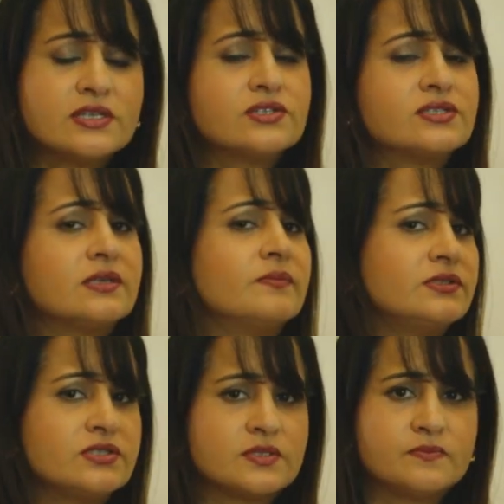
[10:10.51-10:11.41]
They should
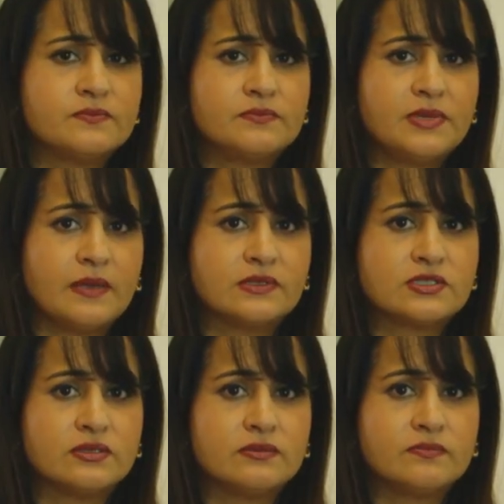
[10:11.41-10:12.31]
simply just be able
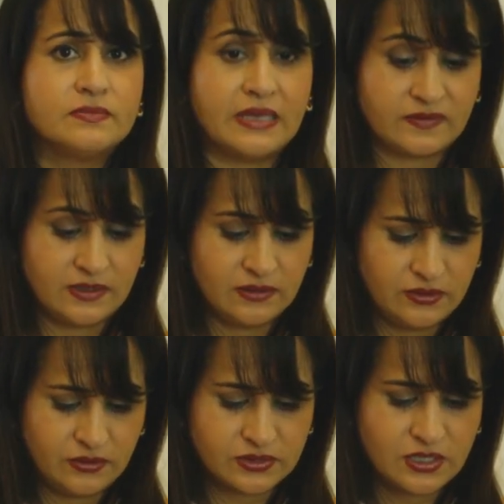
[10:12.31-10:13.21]
to get the
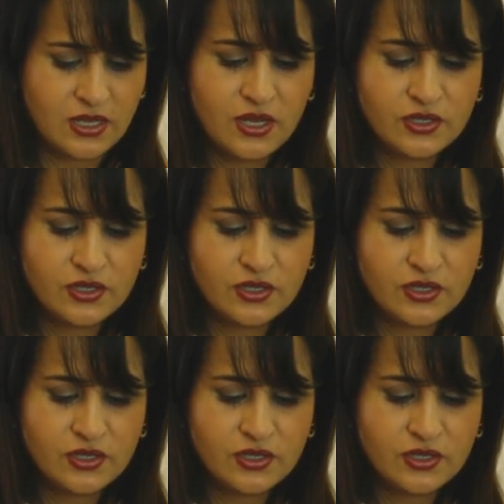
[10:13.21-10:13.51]
alerts.